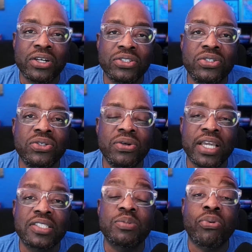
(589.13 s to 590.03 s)
to
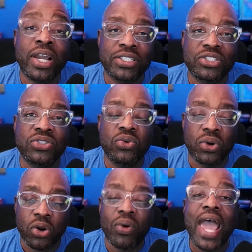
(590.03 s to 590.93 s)
express your
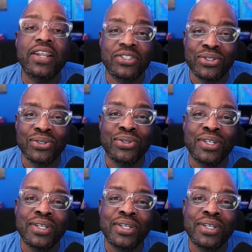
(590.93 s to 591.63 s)
gratitude